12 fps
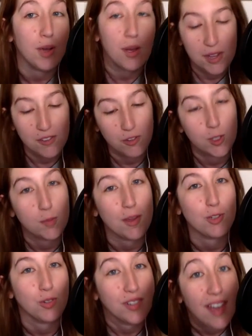coming for
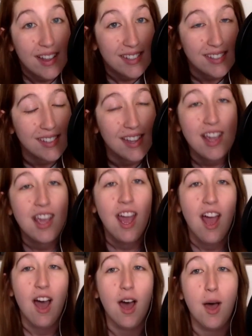special guests.
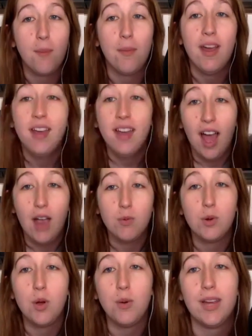I
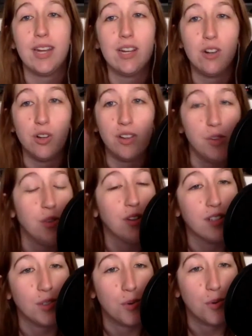will go ahead and I'll give you the
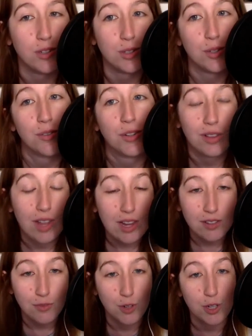Discord server
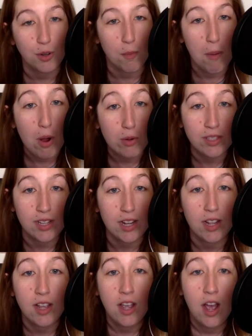link for you to post it.